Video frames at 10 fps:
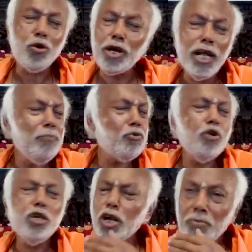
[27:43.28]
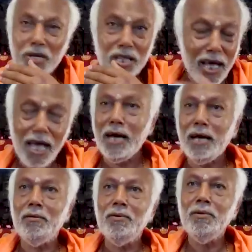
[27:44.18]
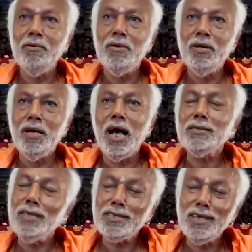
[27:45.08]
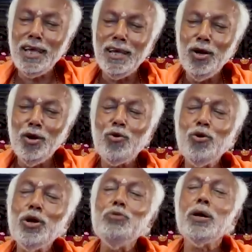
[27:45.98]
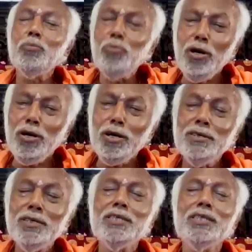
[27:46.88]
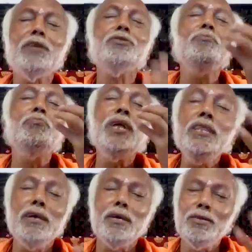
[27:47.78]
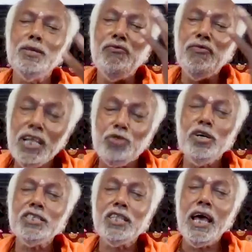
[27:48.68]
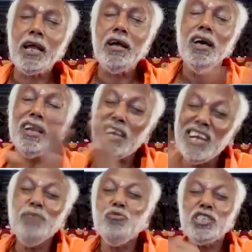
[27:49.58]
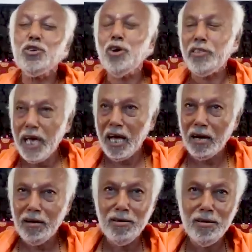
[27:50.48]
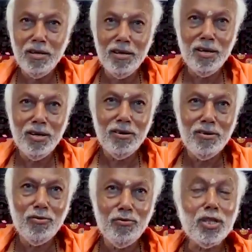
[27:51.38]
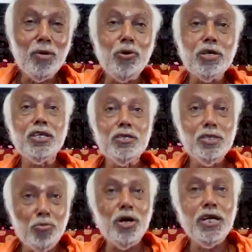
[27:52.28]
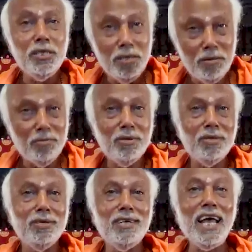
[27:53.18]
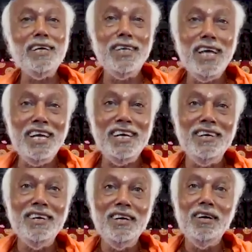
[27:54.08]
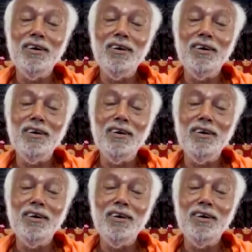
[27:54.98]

Your names will not be there. As they say, when you were born, there was a breathing. The breath was there. Name was not there. When the person, the body lying dead,